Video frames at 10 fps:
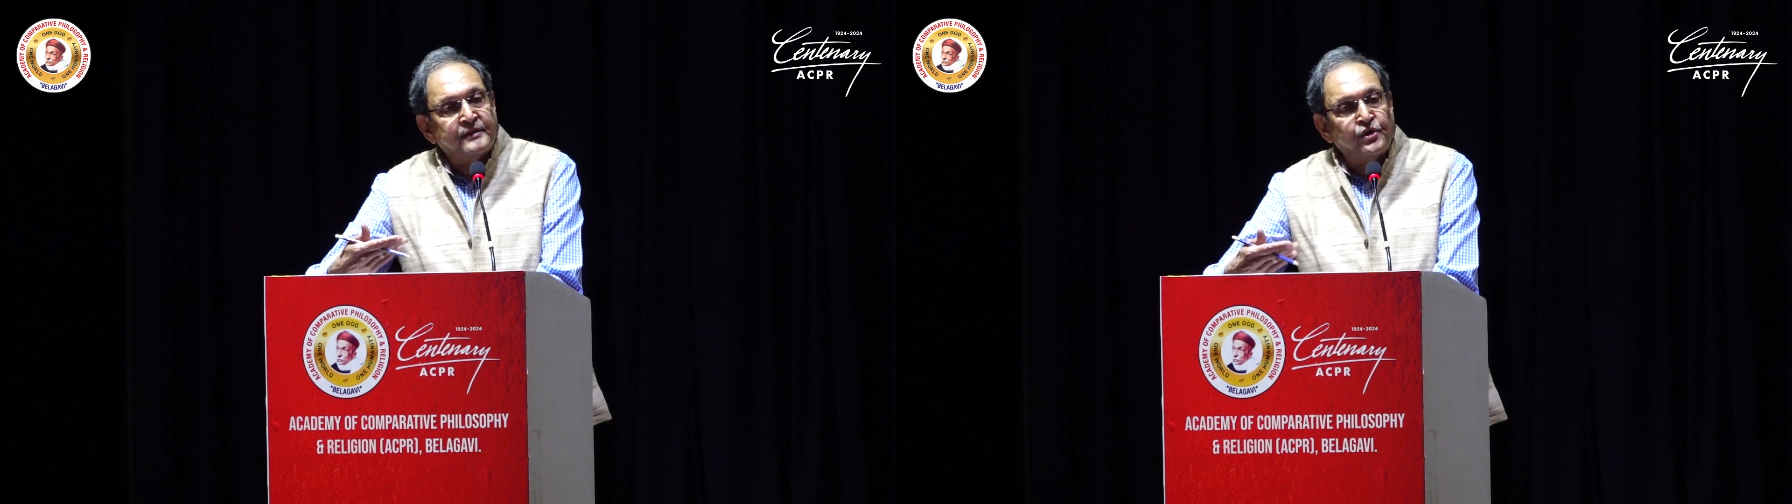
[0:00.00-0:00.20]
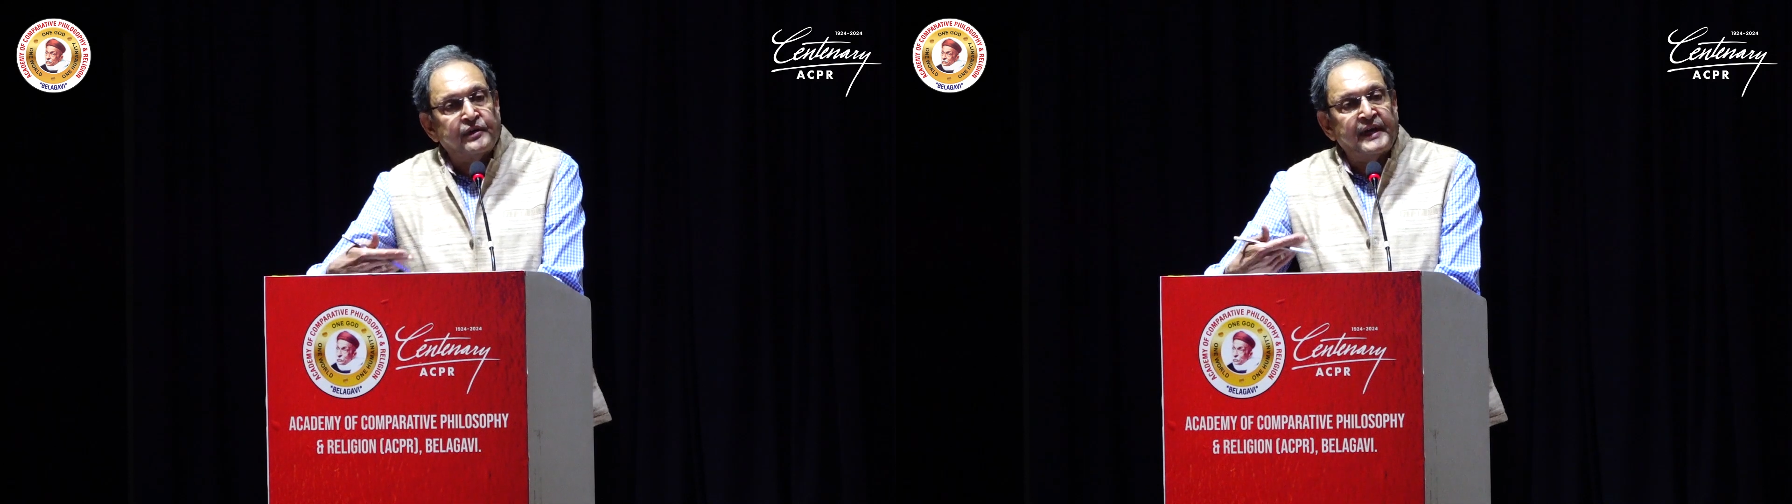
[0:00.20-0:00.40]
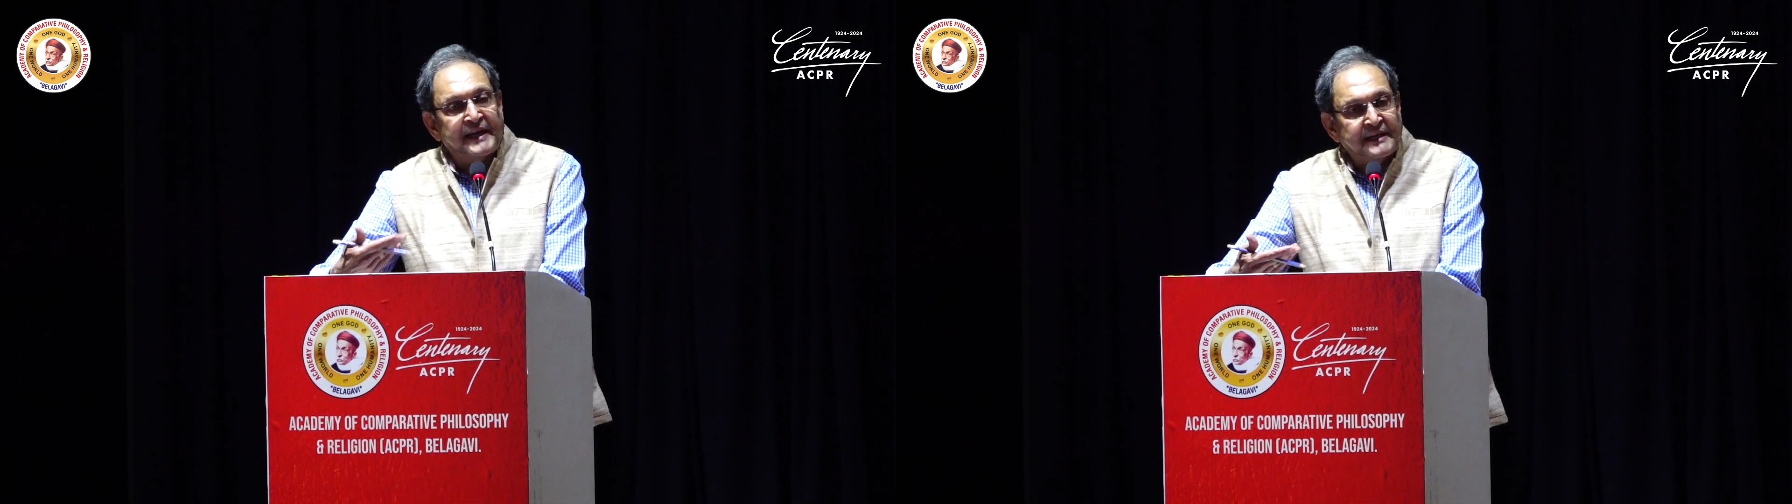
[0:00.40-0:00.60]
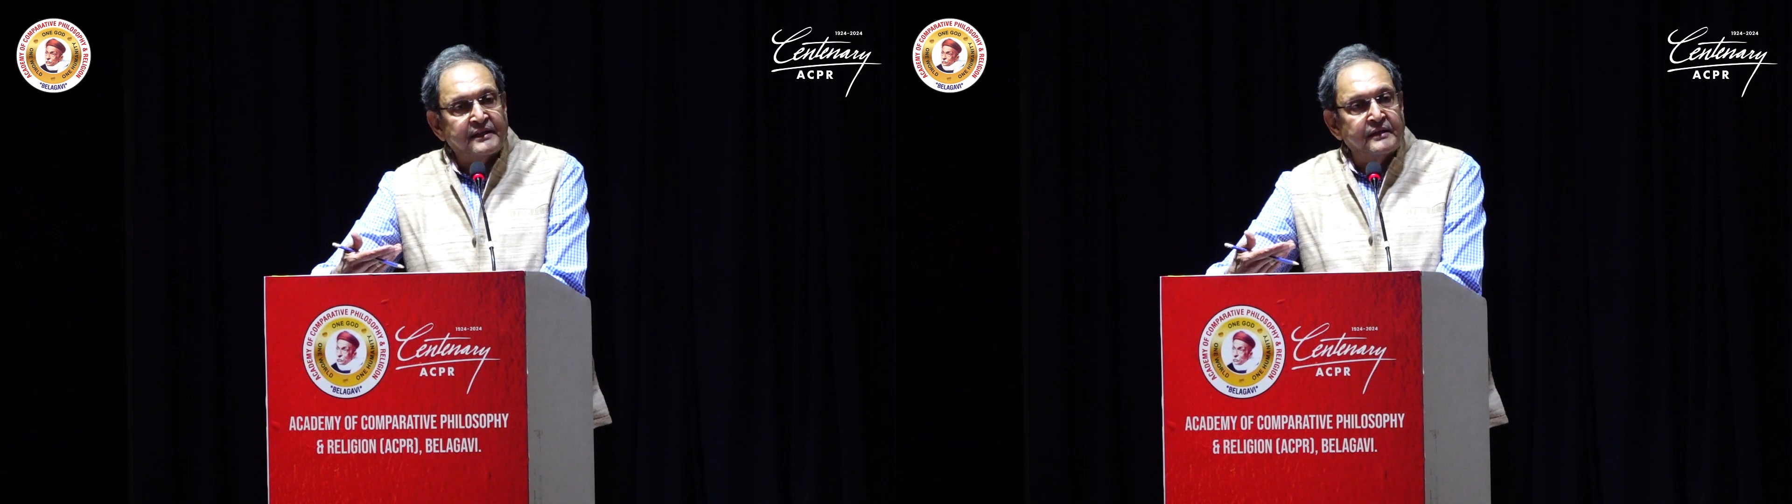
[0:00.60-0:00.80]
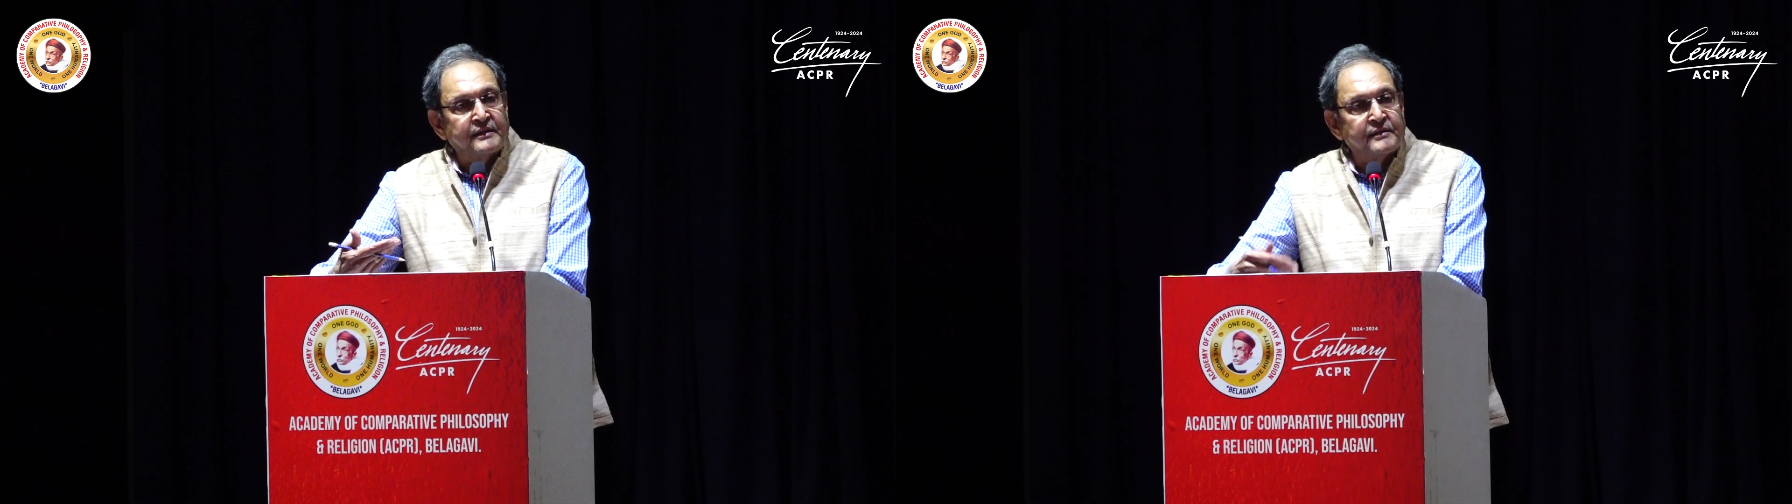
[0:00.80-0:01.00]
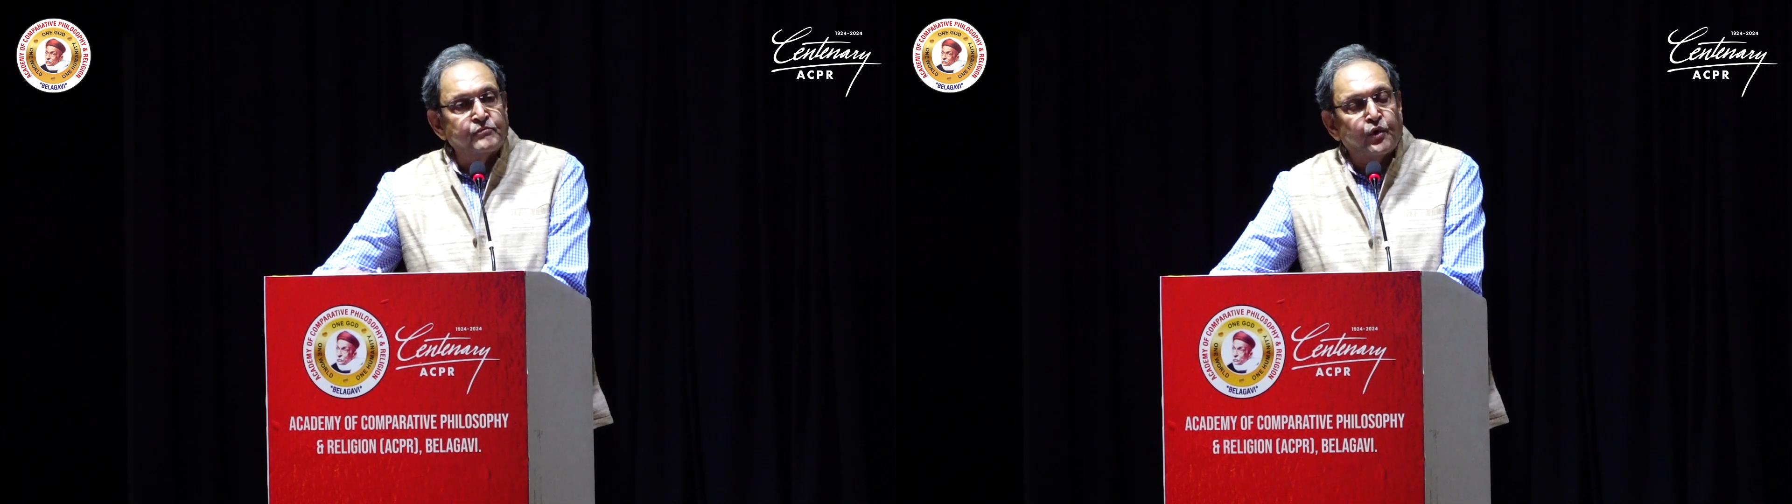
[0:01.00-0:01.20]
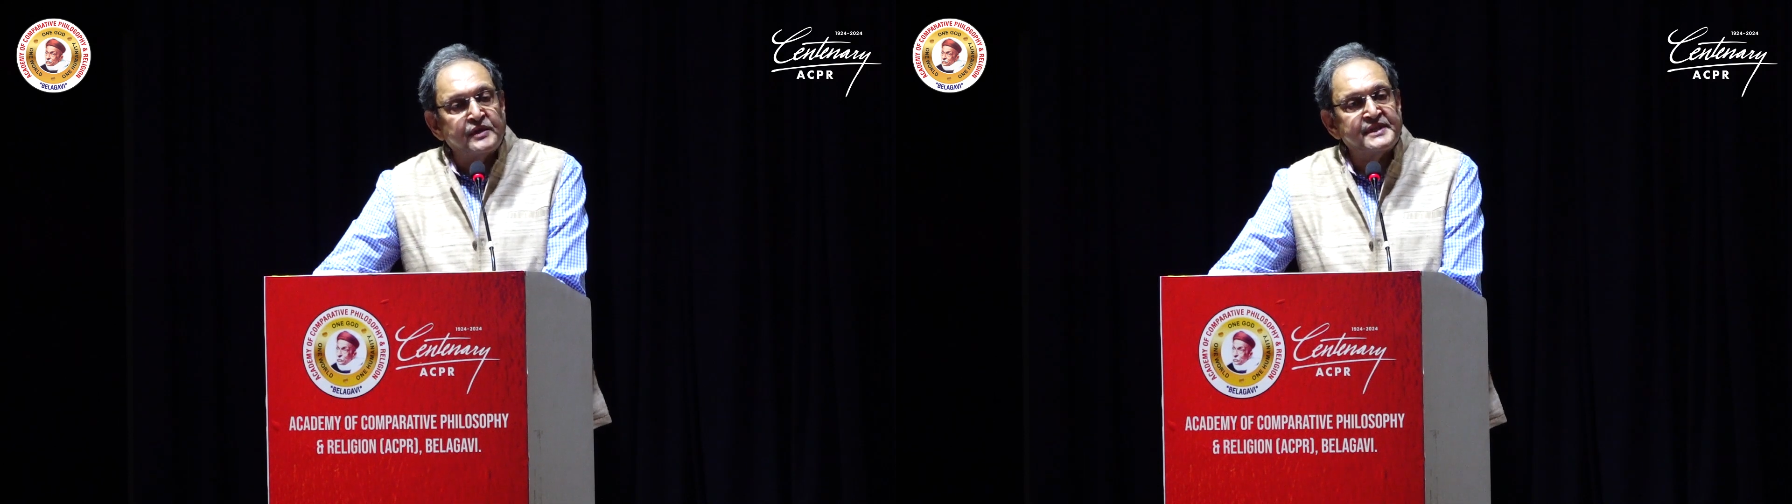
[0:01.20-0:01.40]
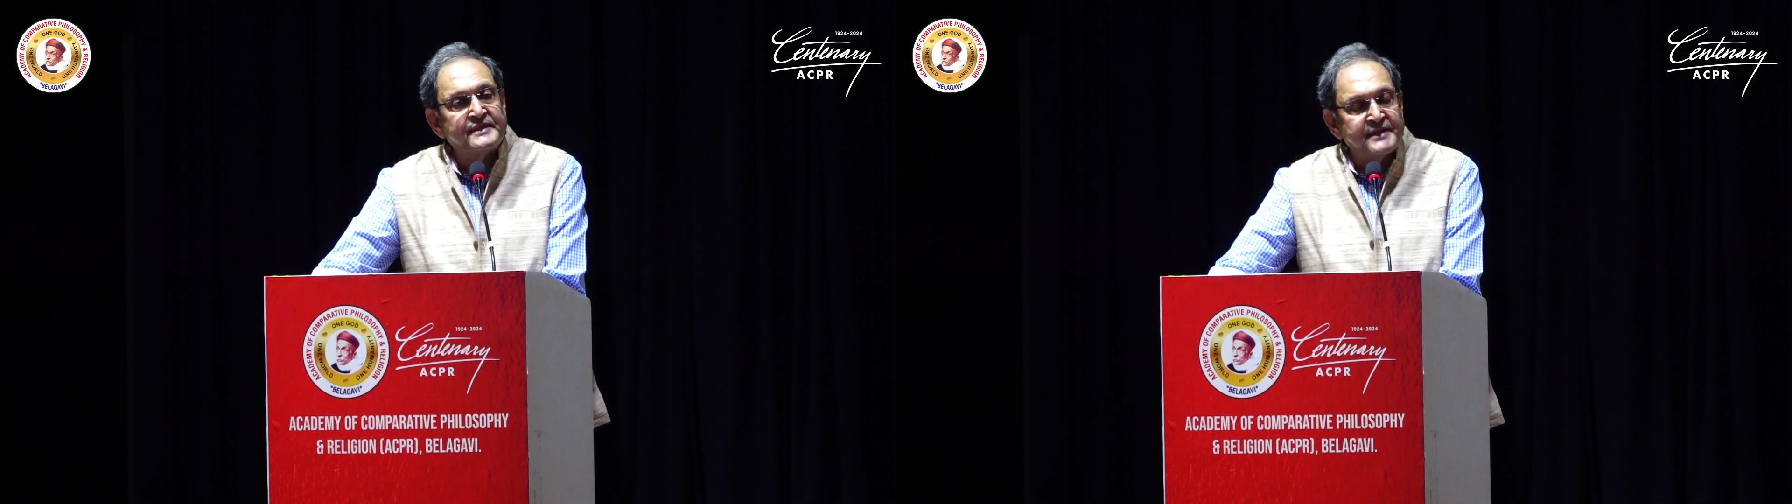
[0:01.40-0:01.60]
your character
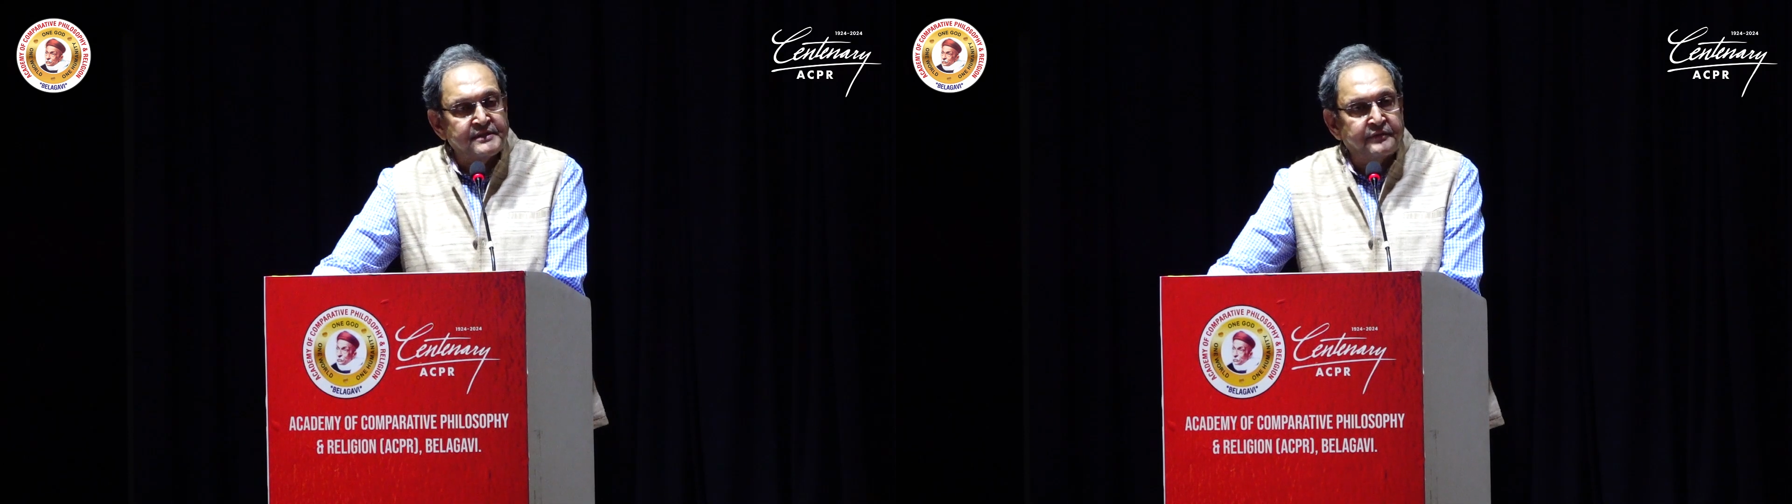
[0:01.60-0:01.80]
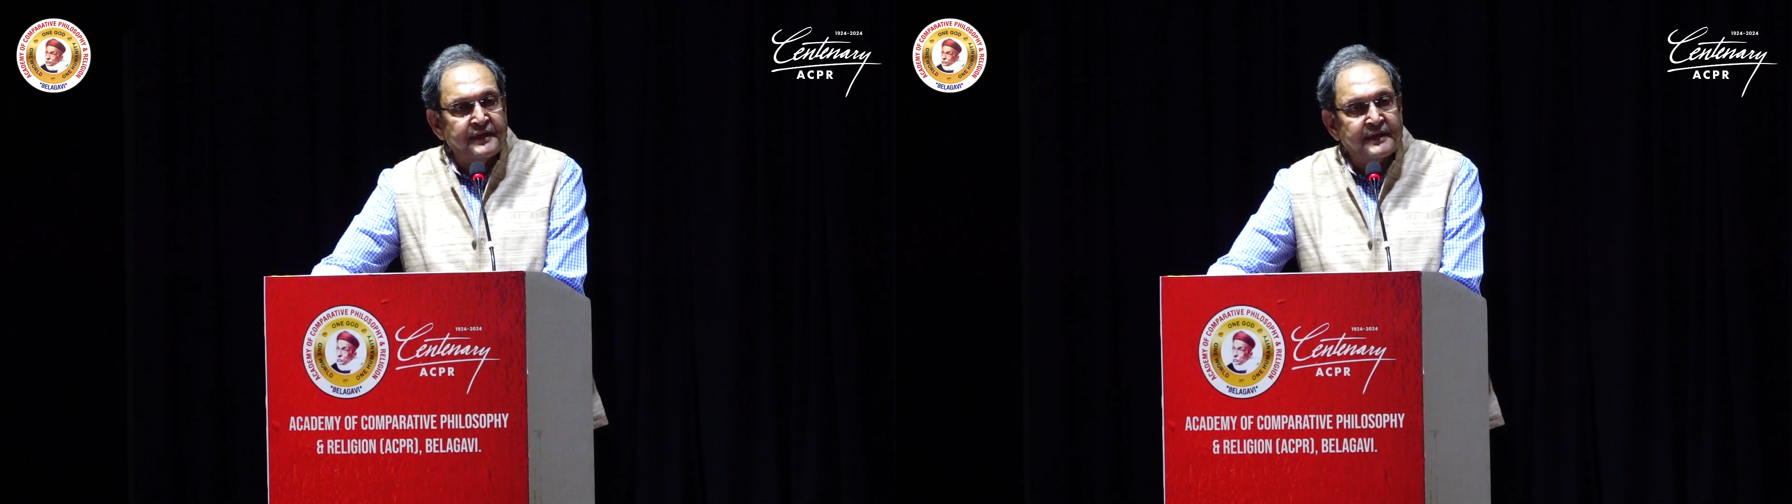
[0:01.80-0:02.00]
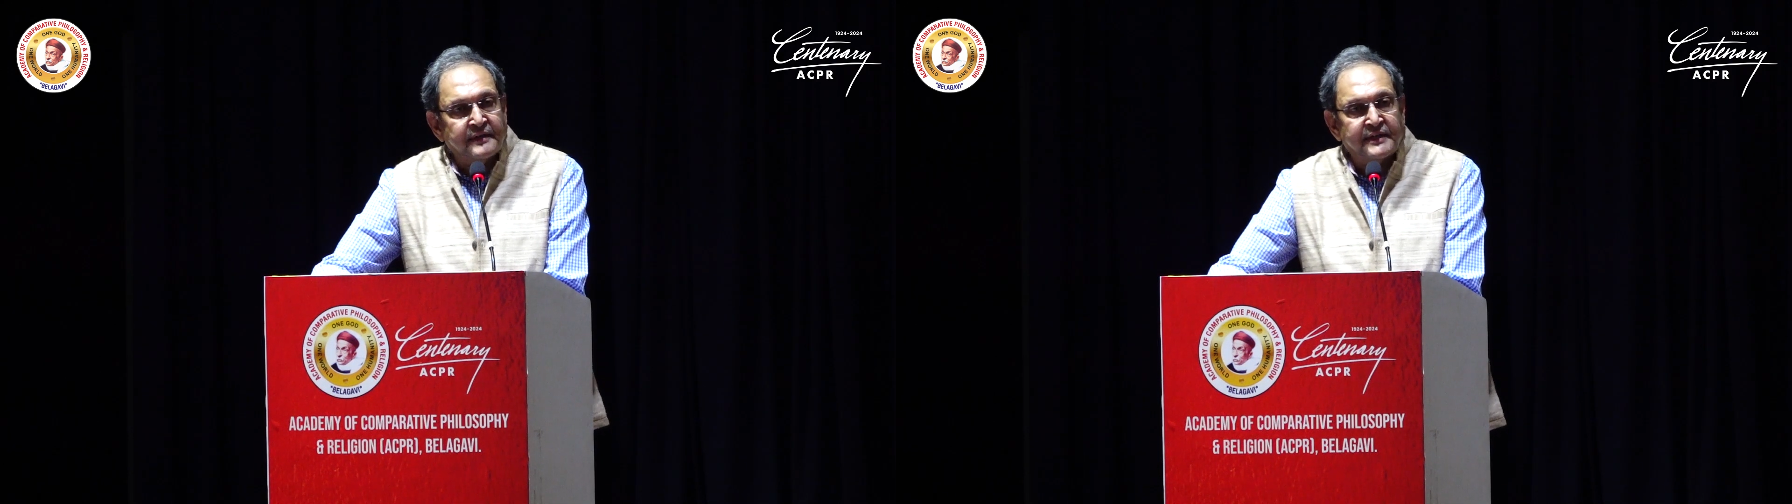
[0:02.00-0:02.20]
molds in such a way